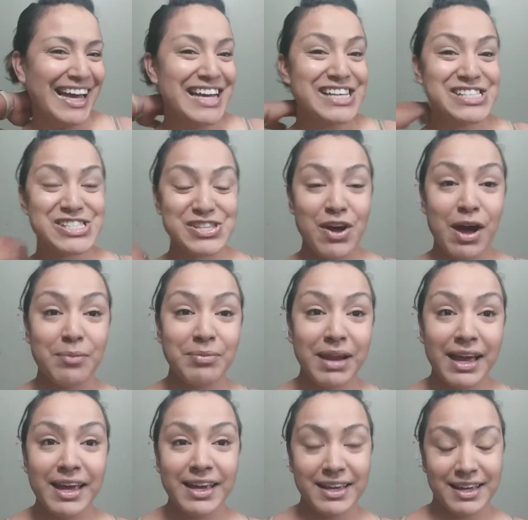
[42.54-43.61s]
so I'm
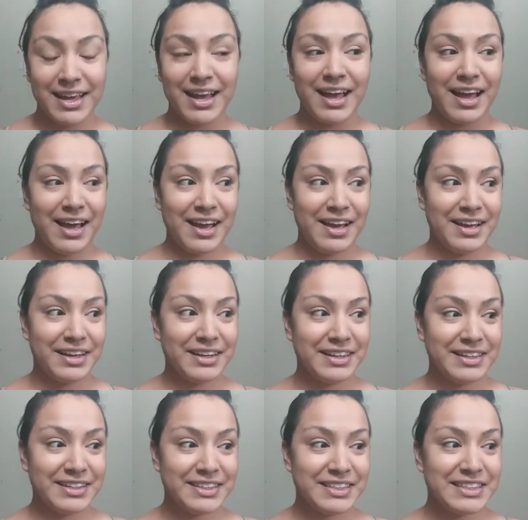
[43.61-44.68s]
like
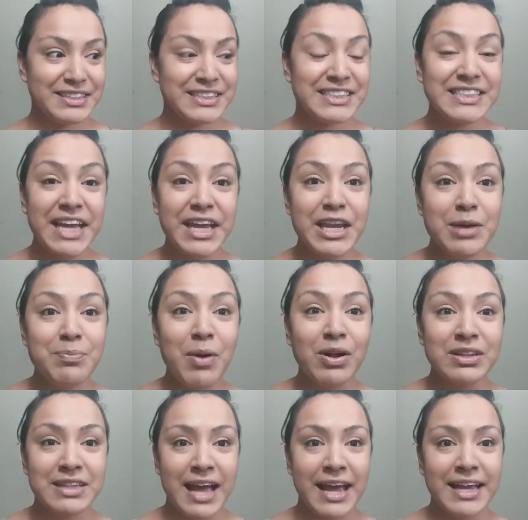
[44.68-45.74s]
staying up
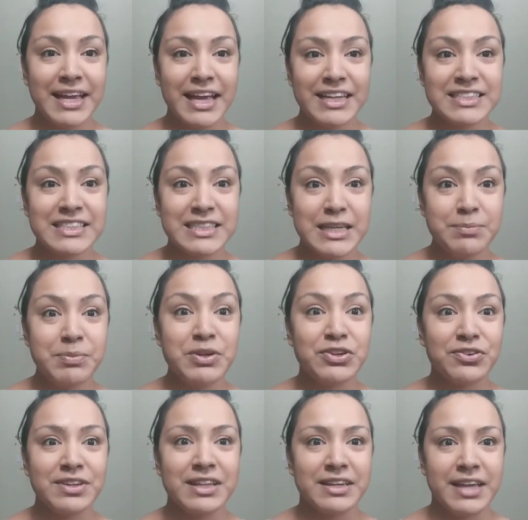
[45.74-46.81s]
all night and sleeping
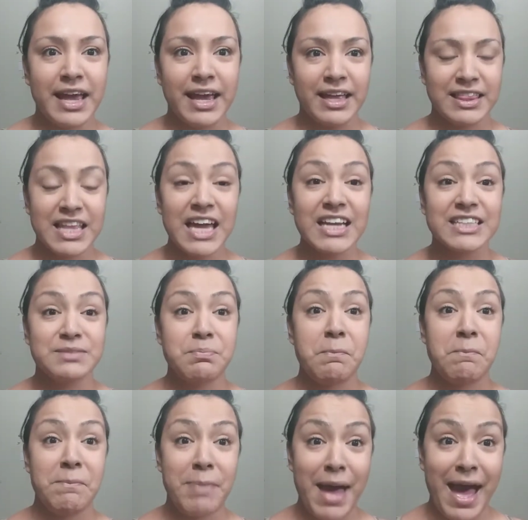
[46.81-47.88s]
during the day. That is
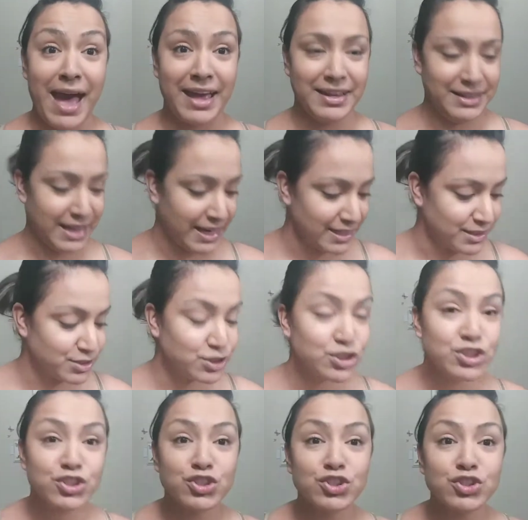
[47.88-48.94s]
bad. That is
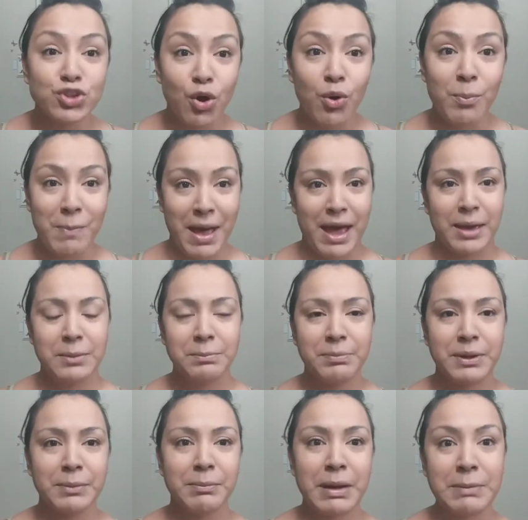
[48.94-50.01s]
so bad.
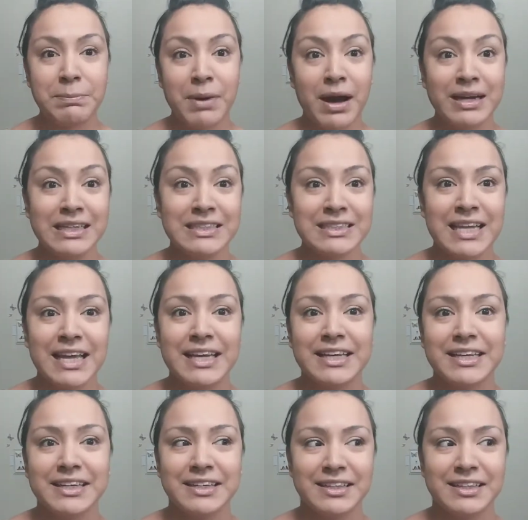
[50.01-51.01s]
But my body's like